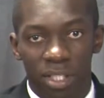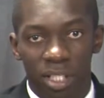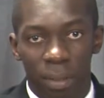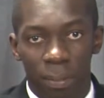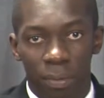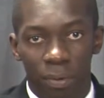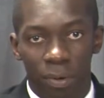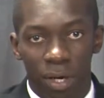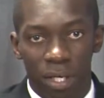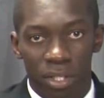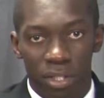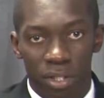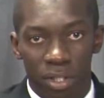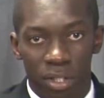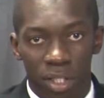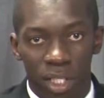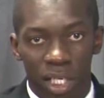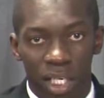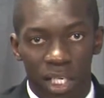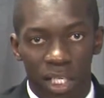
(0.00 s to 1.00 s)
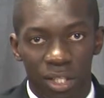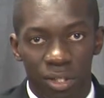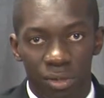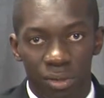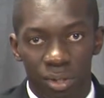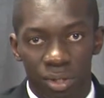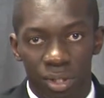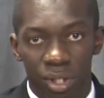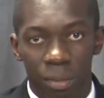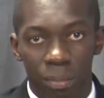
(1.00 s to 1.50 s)
separation an
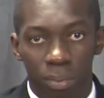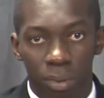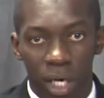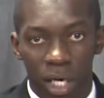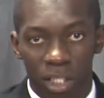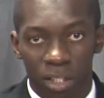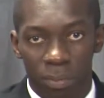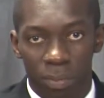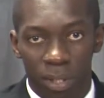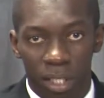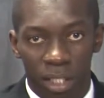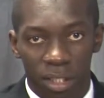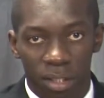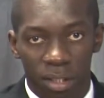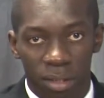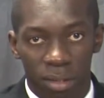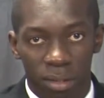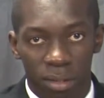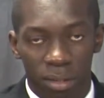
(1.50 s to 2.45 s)
interesting prospect